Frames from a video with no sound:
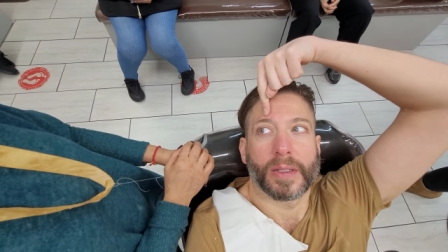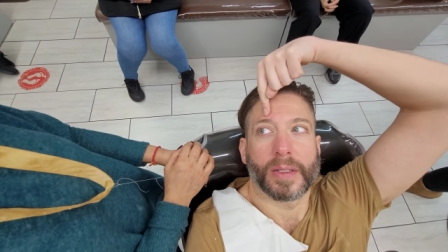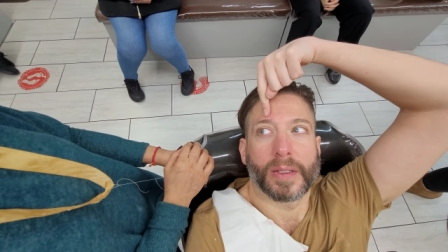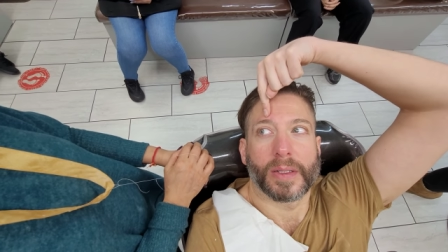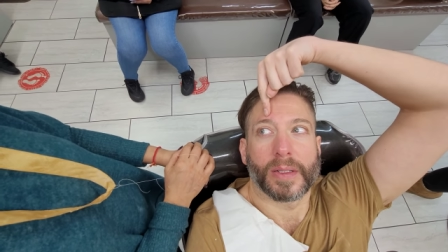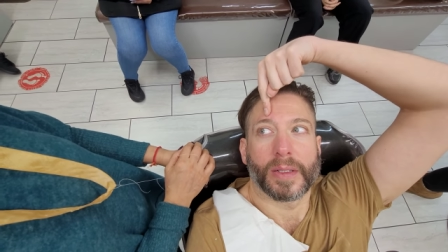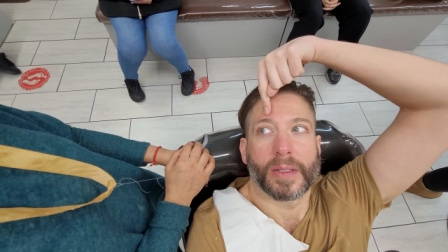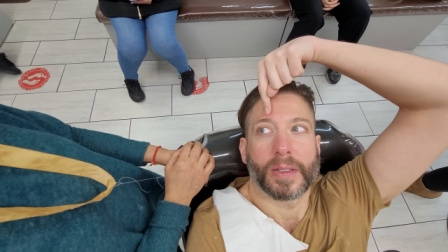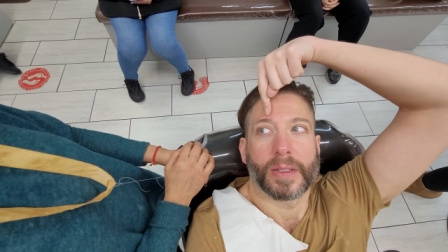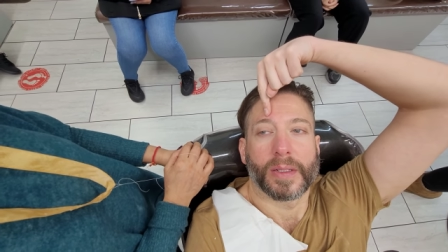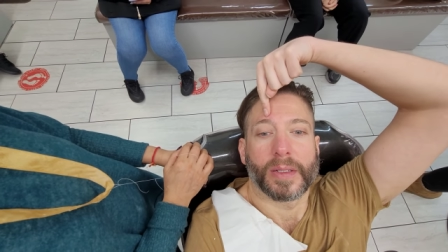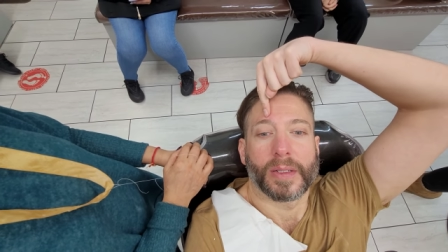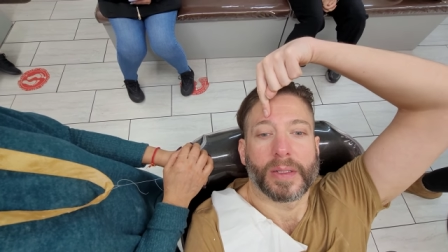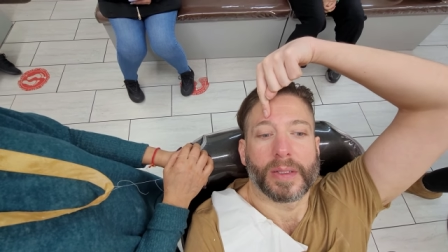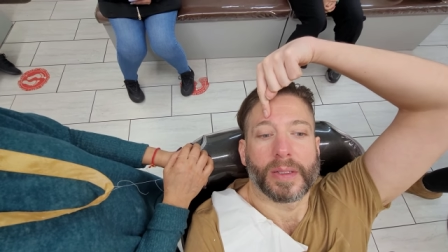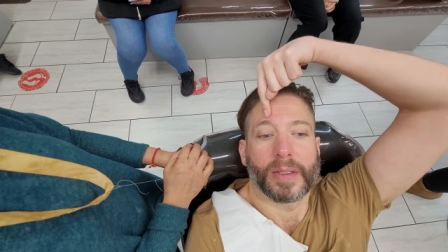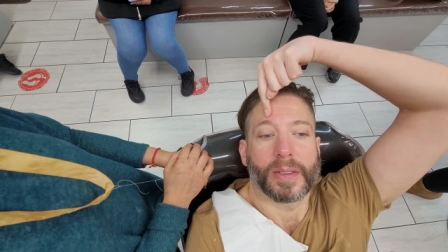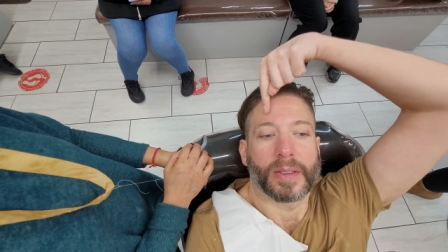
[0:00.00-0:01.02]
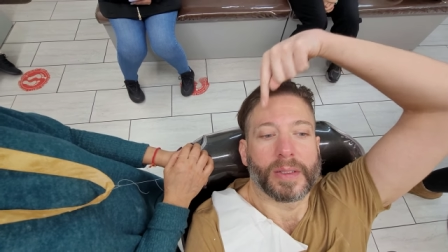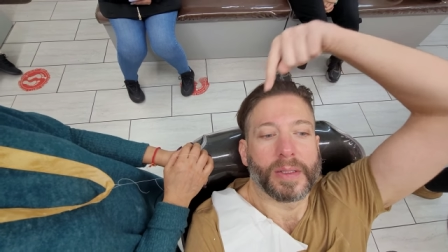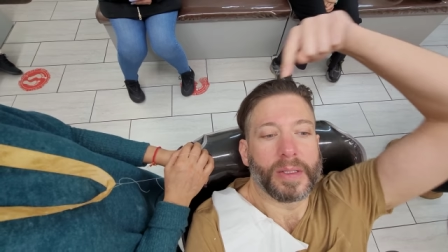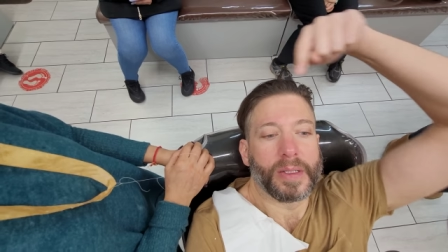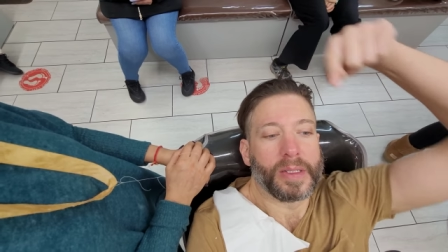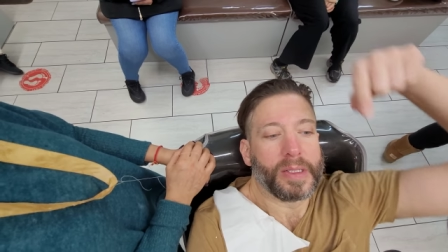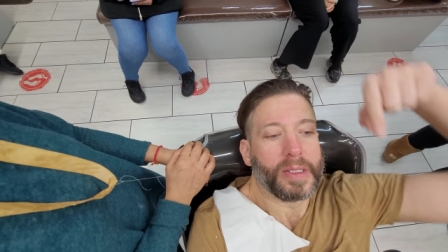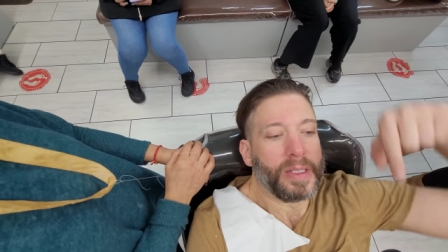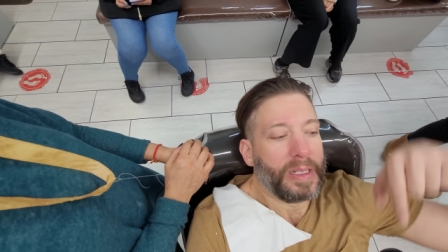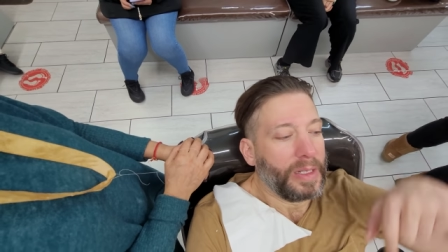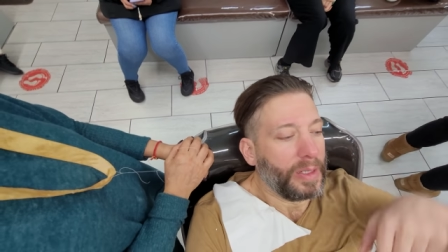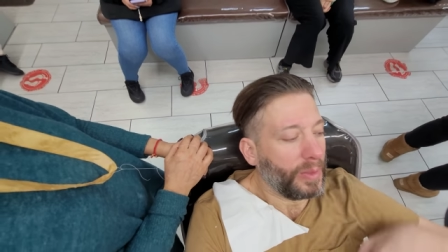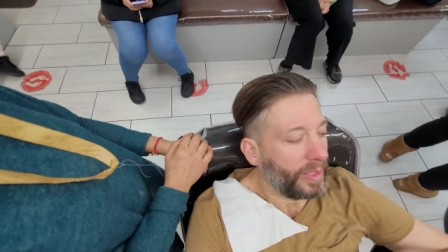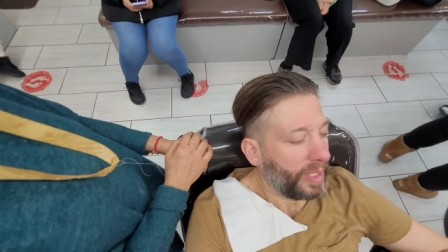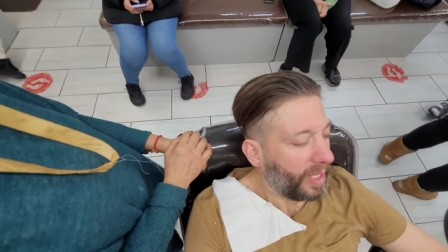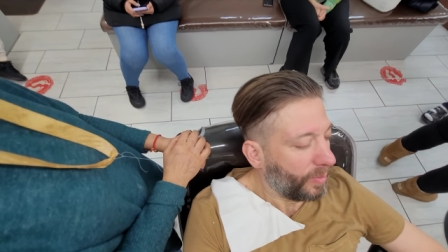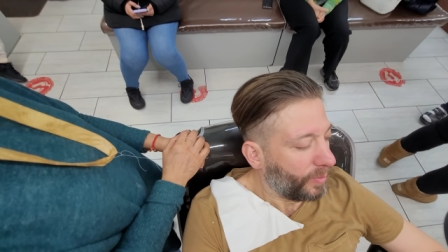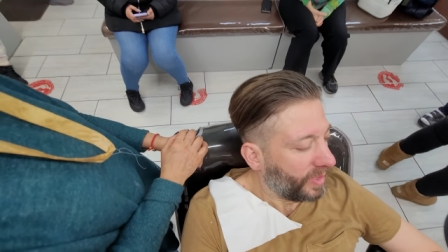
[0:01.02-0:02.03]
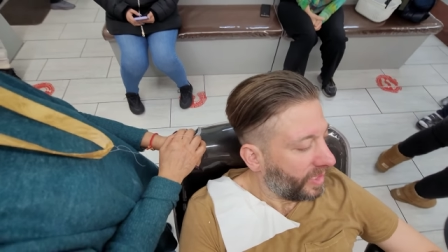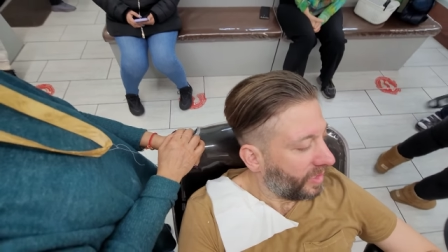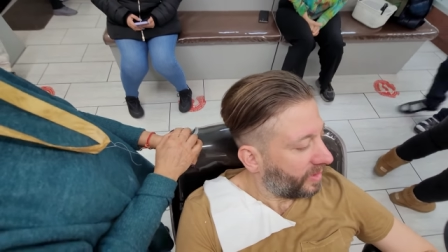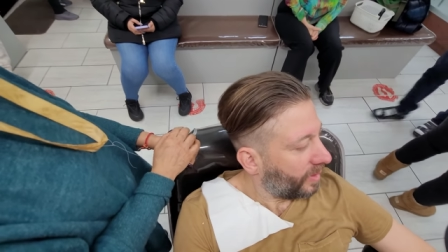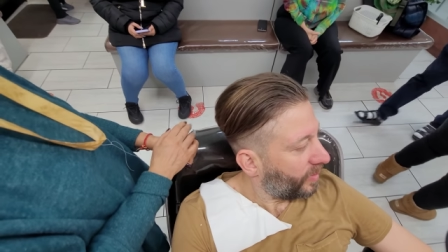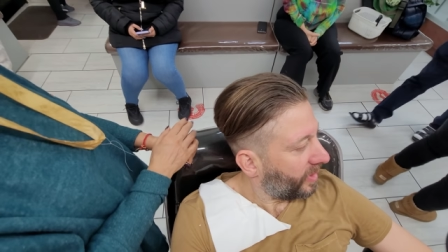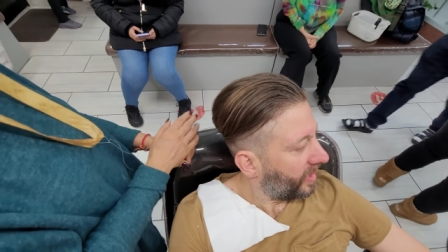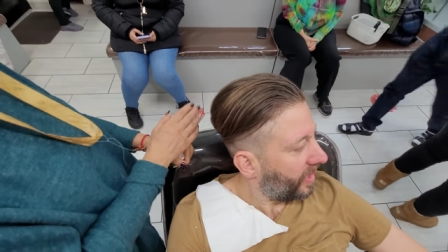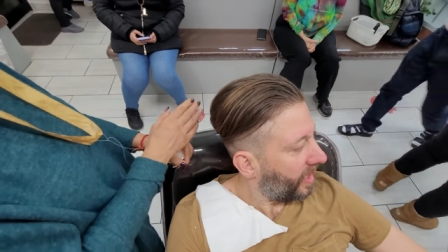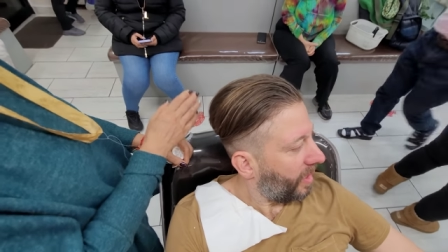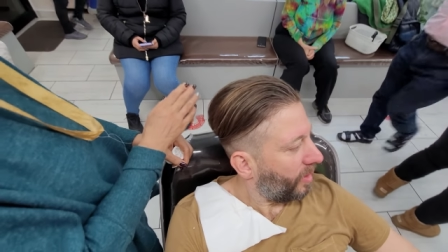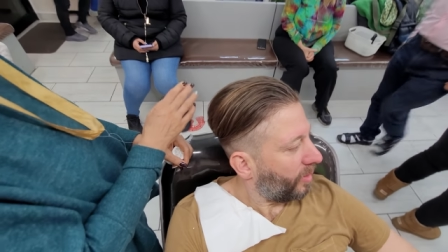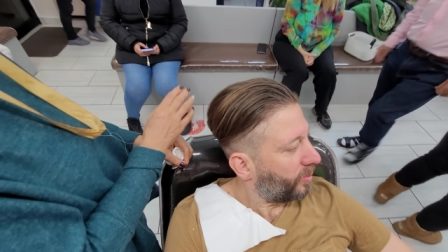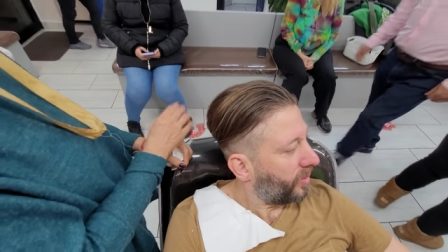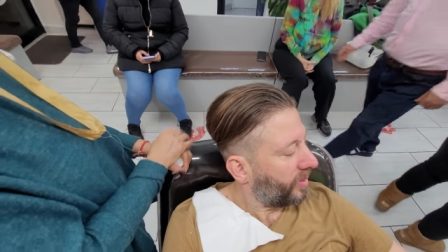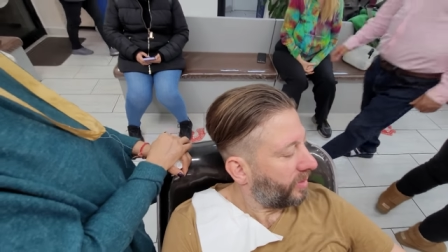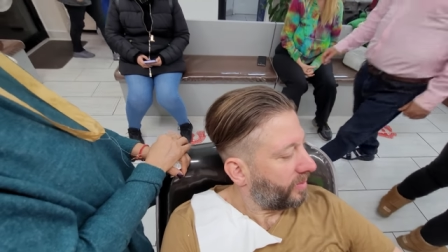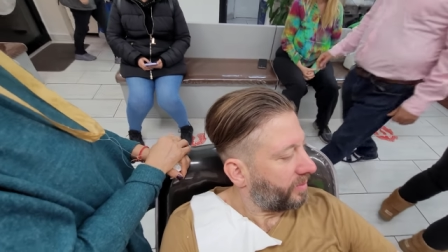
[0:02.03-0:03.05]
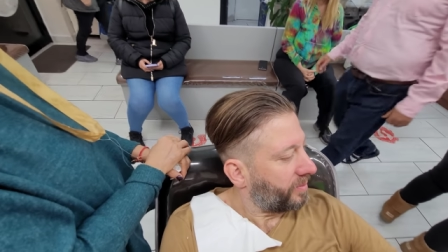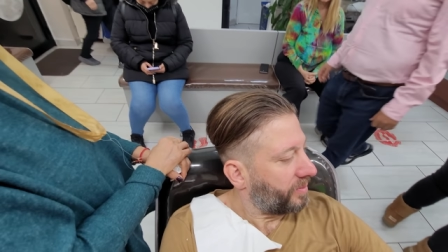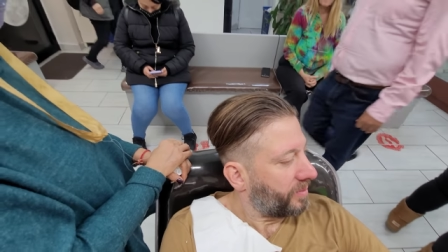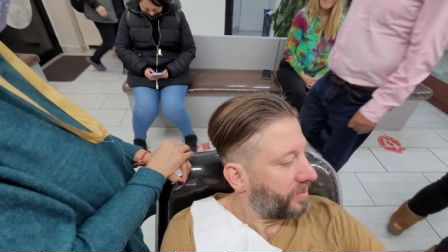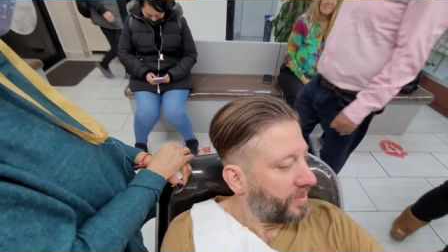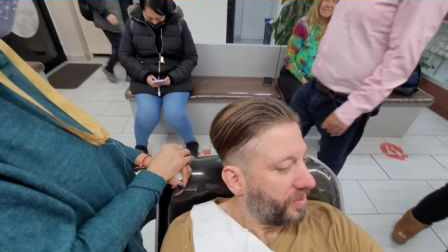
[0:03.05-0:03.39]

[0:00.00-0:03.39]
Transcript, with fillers: No, I, I need. Okay, both. we so need somebody to help. Come.